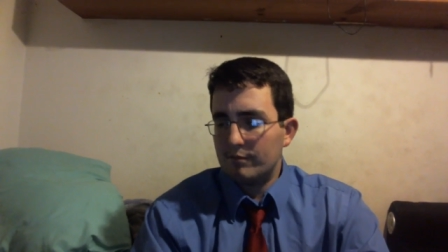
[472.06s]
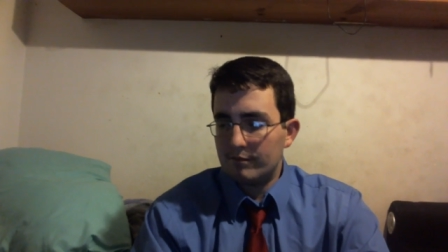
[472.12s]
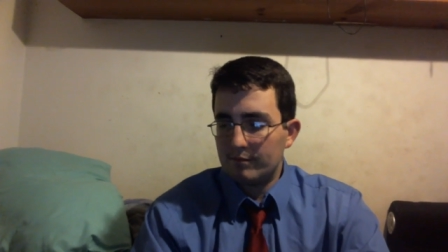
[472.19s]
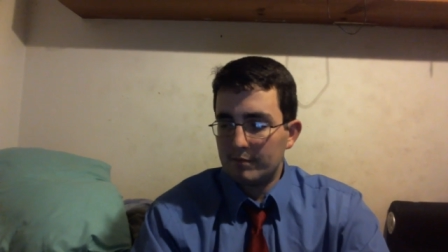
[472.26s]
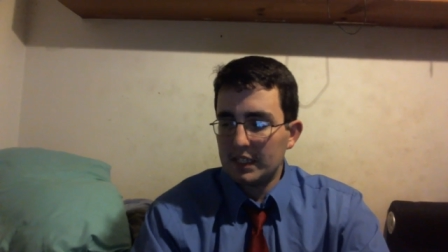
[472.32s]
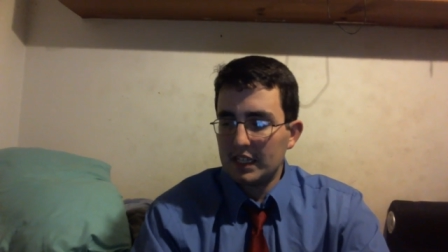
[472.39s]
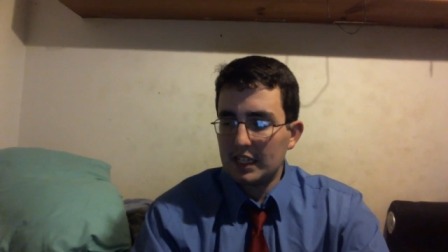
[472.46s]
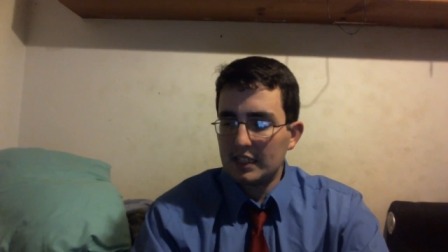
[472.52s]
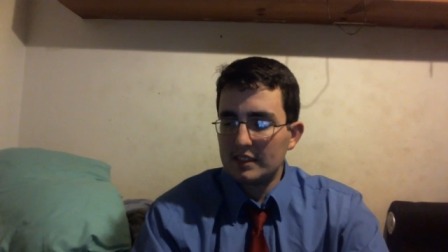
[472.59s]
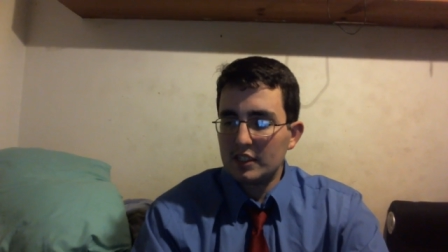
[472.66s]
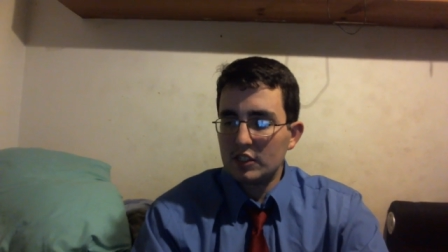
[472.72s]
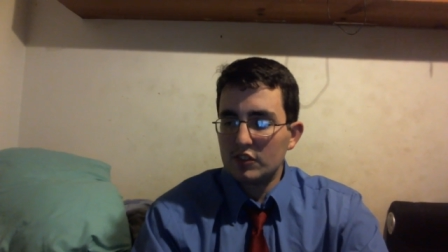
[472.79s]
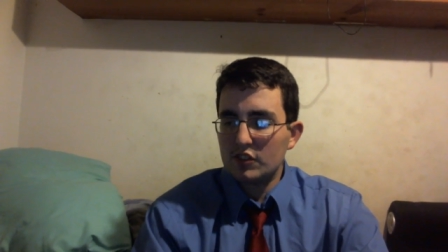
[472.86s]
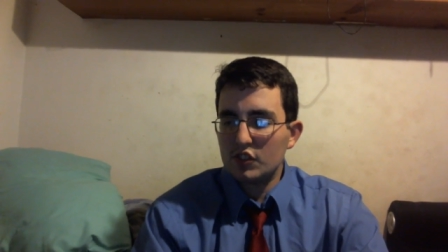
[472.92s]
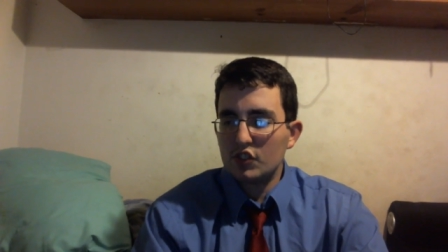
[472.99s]
because
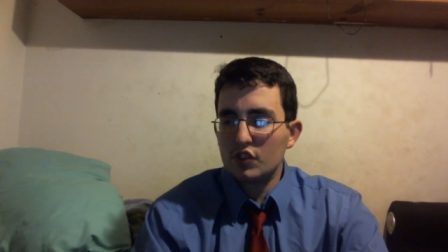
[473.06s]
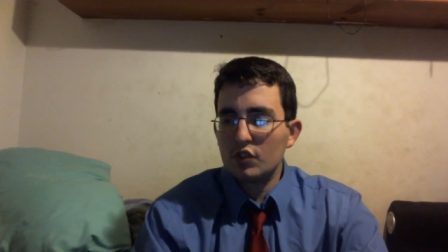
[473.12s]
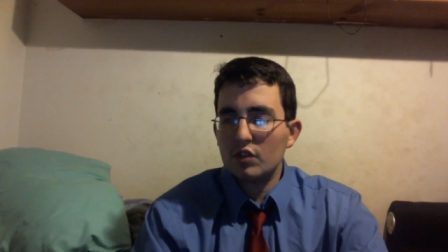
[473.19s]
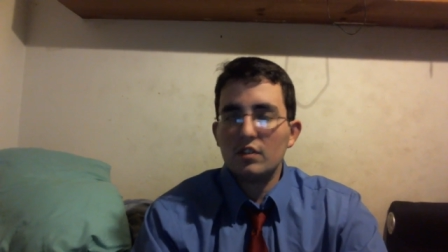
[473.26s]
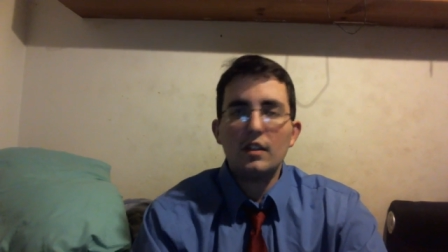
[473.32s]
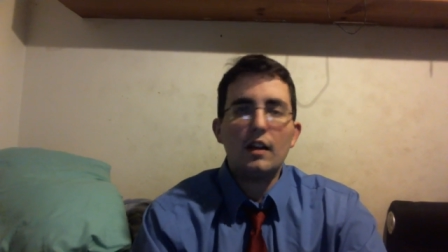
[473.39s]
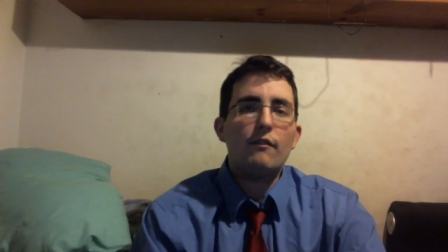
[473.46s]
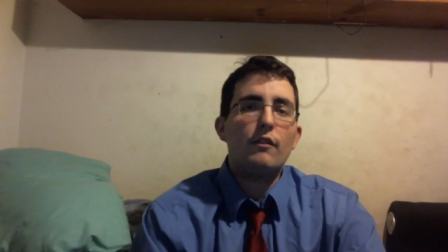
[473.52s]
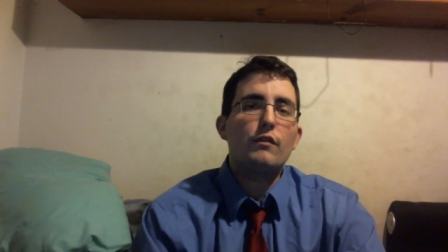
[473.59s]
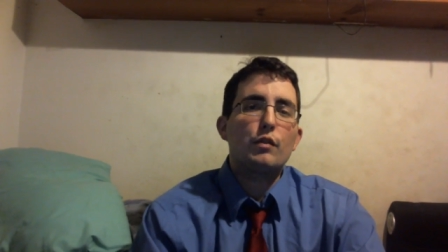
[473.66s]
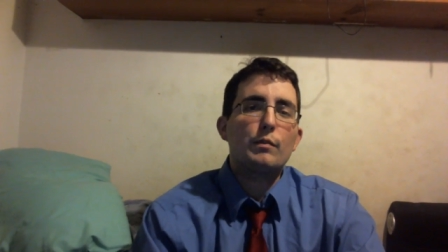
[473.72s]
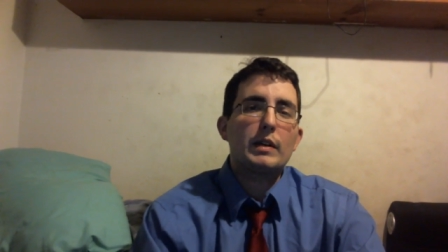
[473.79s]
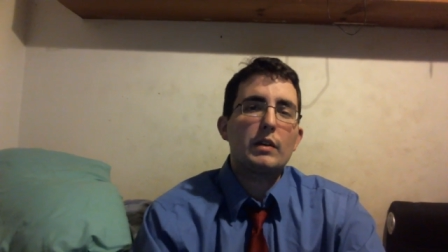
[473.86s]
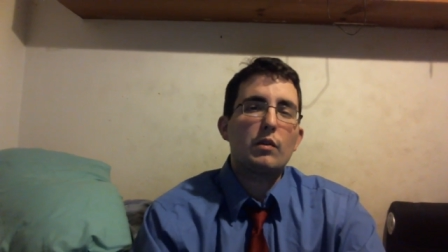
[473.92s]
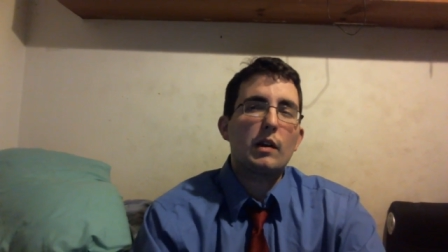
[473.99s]
there's a certain level for
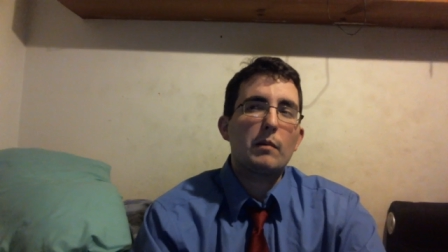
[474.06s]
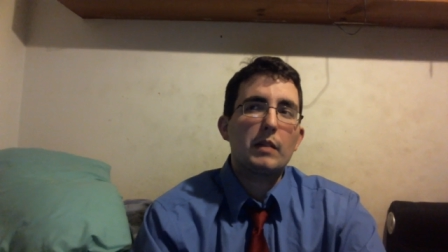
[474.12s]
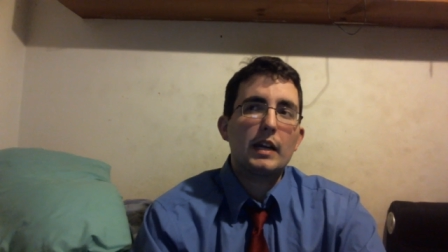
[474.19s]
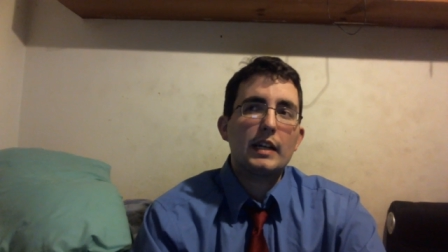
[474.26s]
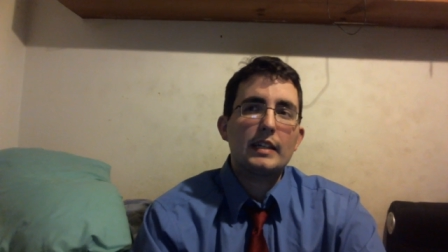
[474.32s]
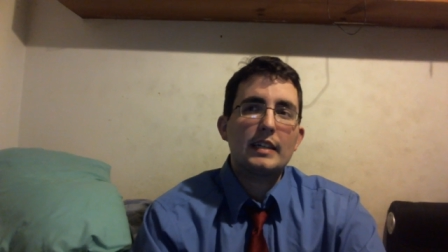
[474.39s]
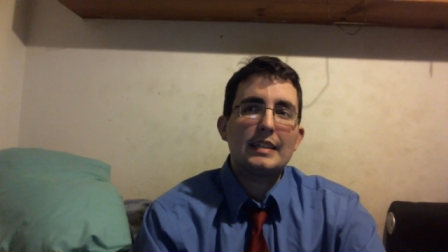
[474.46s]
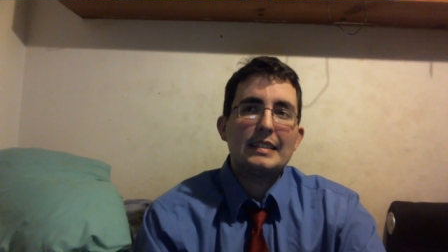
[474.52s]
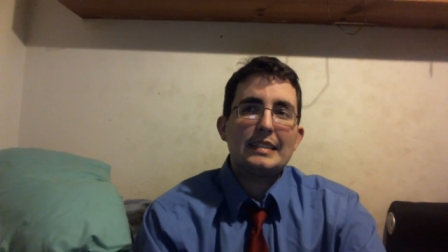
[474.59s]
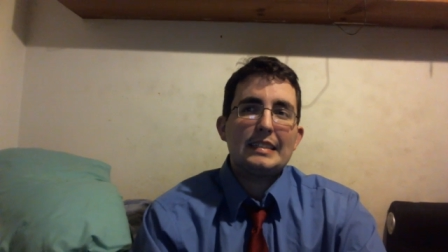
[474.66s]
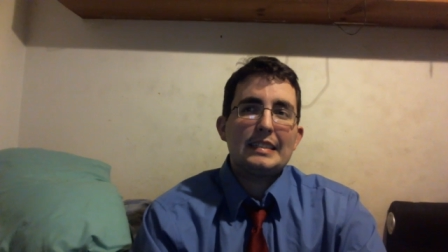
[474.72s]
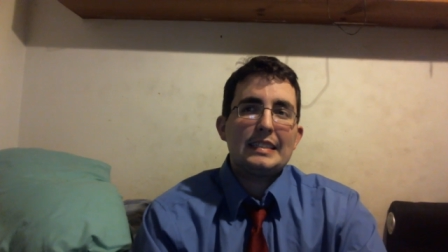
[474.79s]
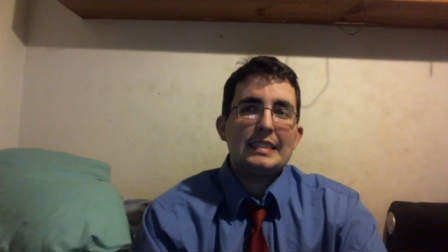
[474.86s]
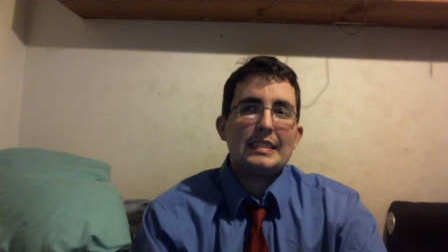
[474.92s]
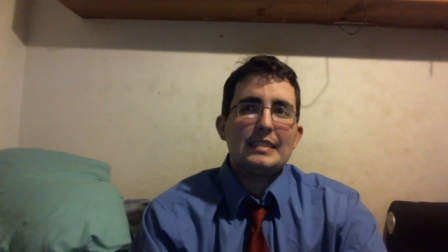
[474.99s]
me where I'm like,
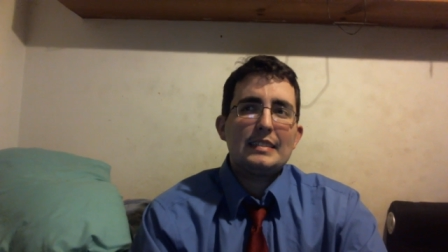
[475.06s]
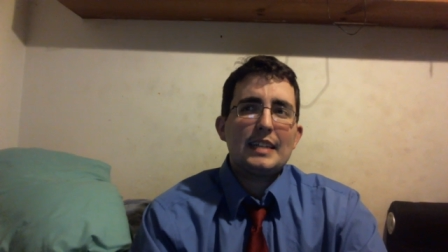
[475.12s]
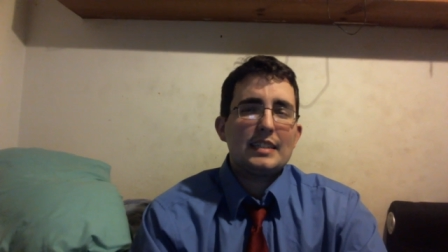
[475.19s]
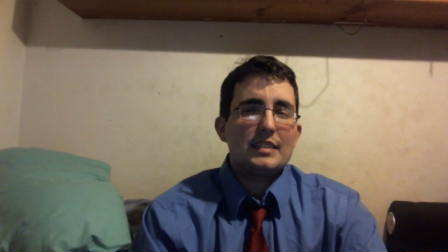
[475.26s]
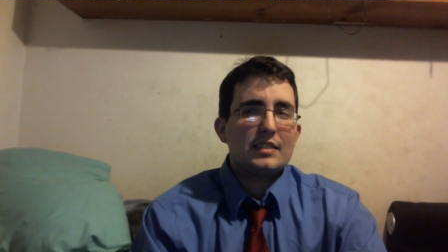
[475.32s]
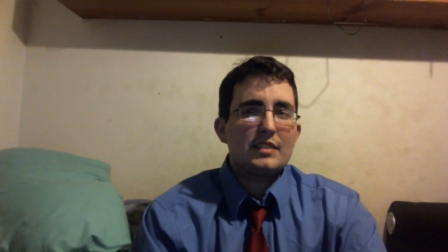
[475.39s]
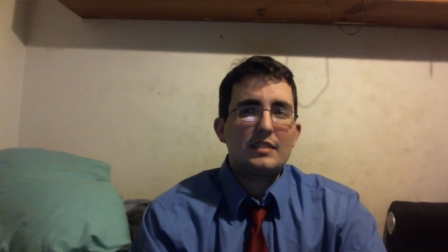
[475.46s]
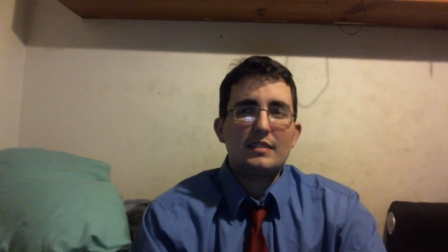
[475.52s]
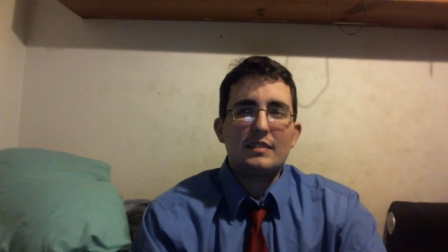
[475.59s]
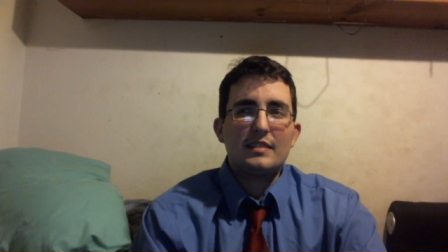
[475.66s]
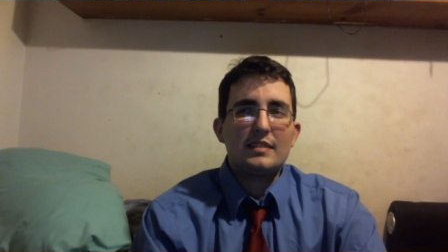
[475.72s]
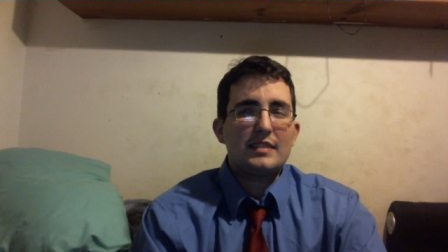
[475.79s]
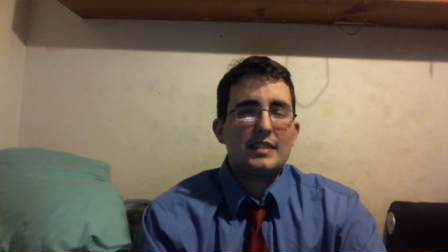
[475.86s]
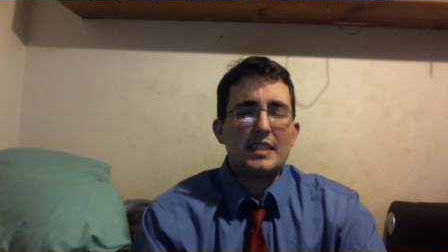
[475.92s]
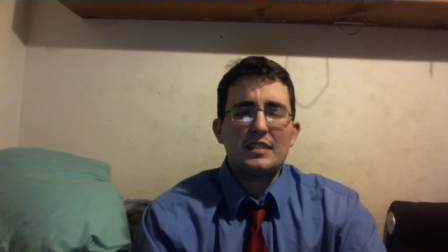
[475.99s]
that's
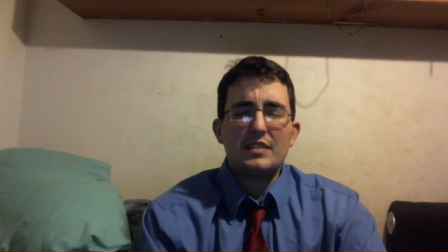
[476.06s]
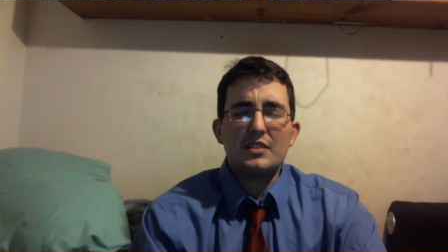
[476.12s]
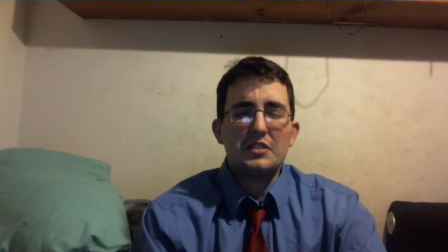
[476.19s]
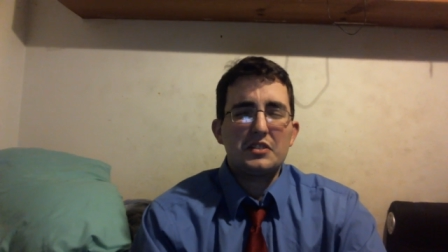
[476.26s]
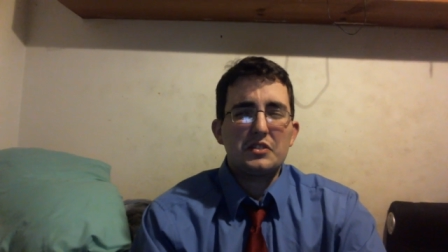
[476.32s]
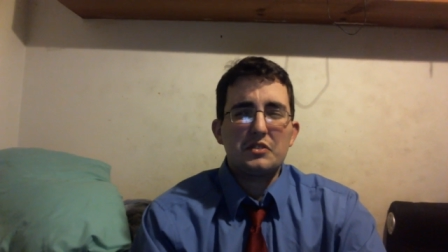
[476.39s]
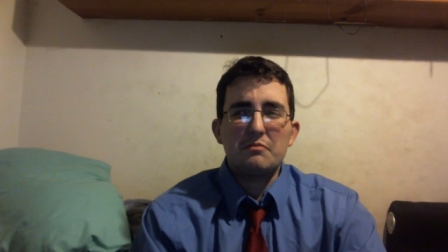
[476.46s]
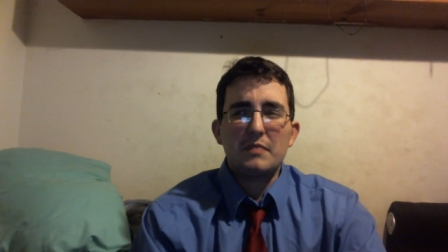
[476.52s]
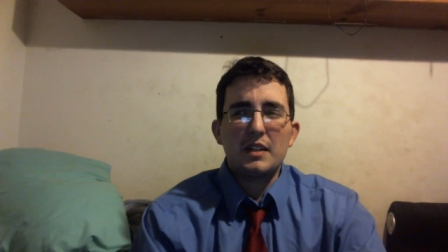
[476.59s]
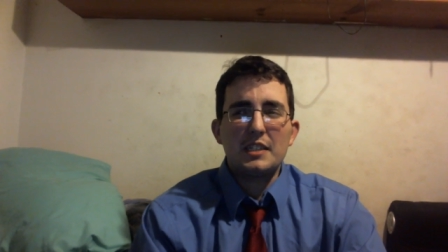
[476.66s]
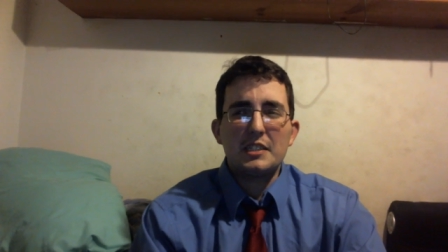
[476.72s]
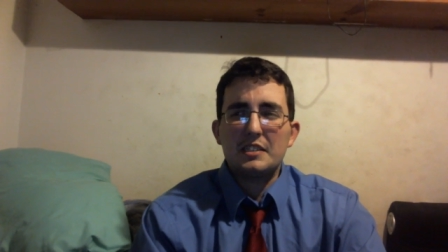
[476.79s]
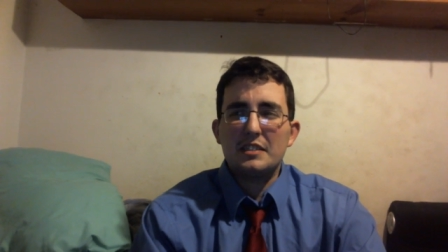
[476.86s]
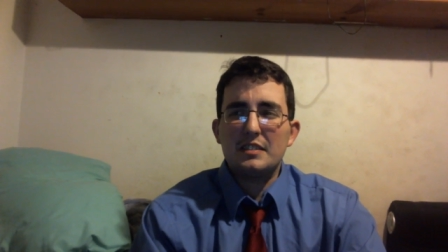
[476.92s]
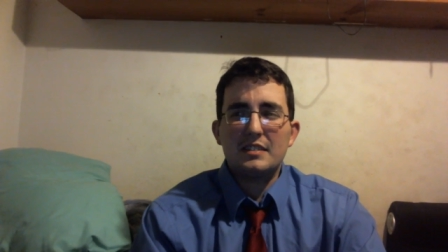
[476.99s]
that's just too
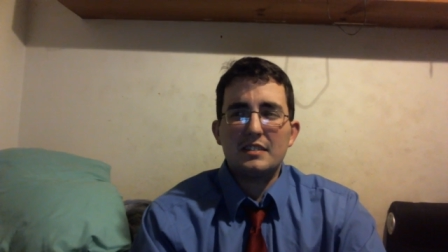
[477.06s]
much.